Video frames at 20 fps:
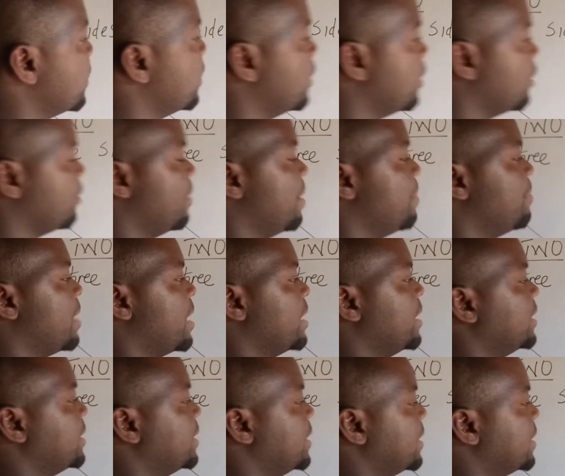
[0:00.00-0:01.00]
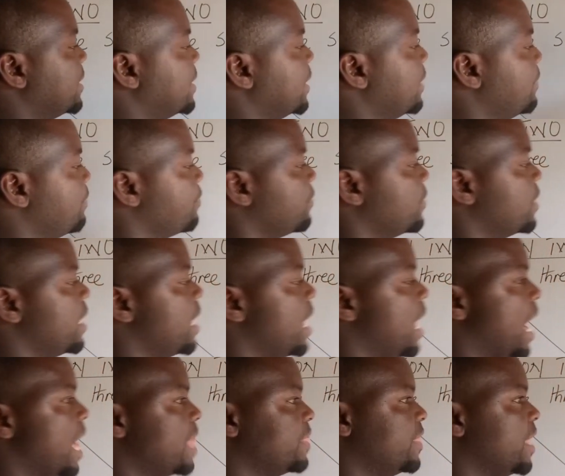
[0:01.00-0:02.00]
remember this is C,
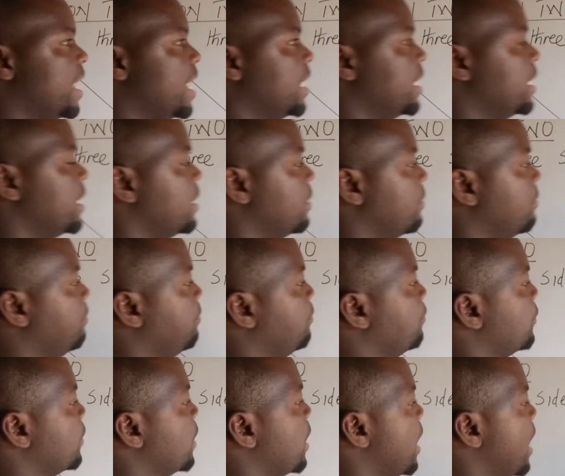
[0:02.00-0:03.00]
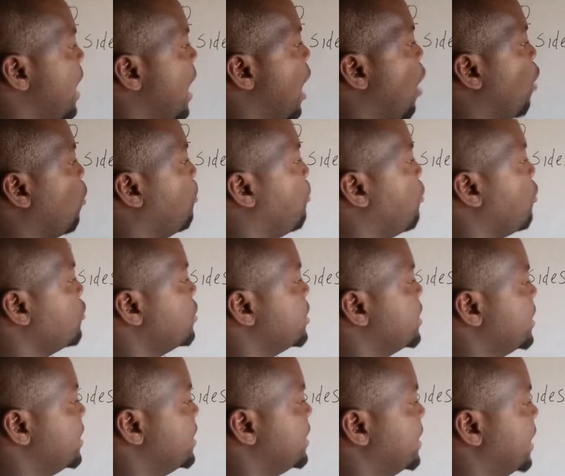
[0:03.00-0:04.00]
and then I'll put
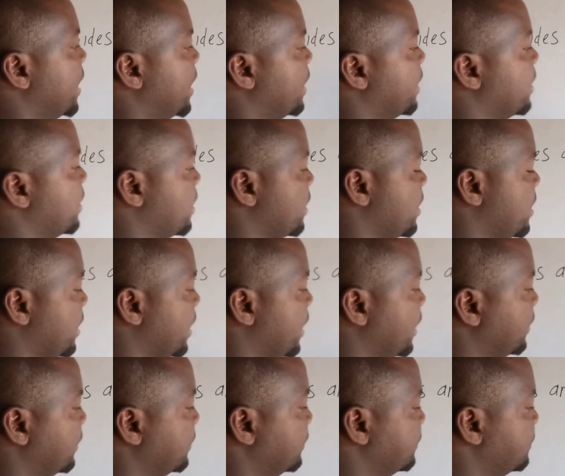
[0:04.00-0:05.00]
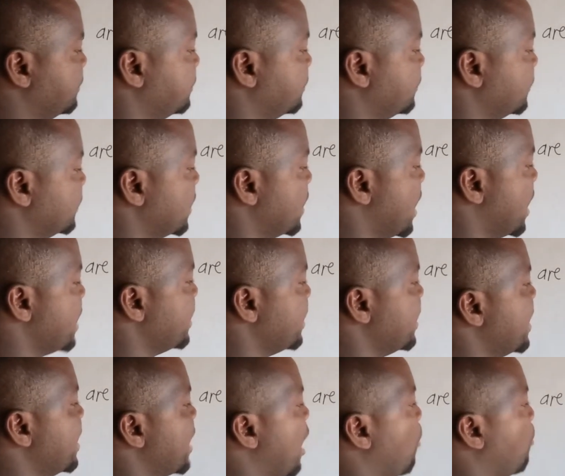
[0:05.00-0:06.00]
10 here, and then
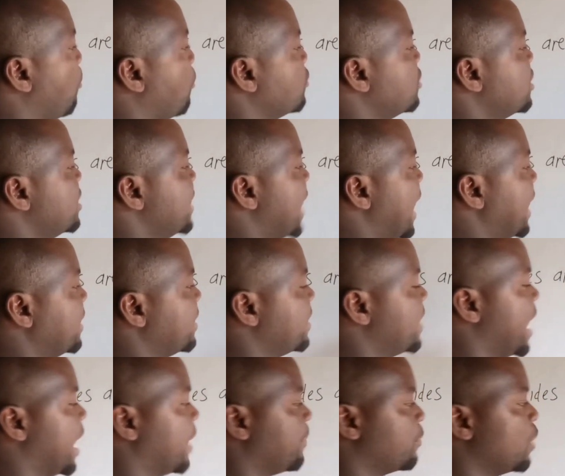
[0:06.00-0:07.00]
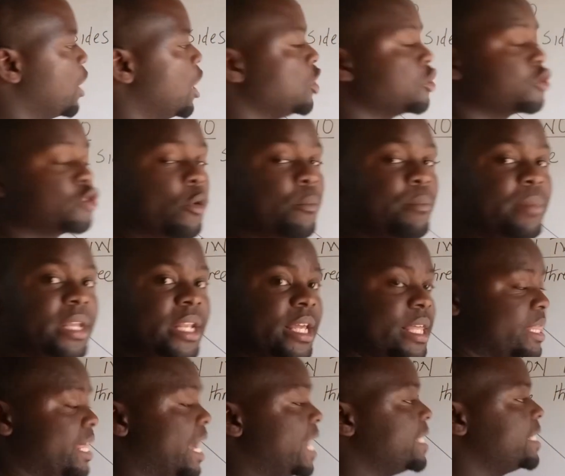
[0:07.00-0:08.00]
I'll put 9 there. So meaning
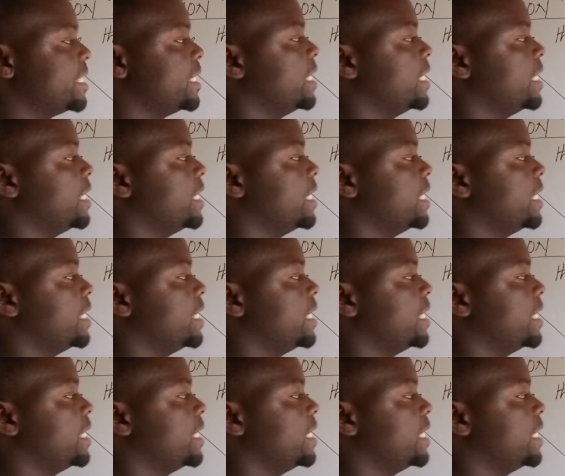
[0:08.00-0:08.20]
that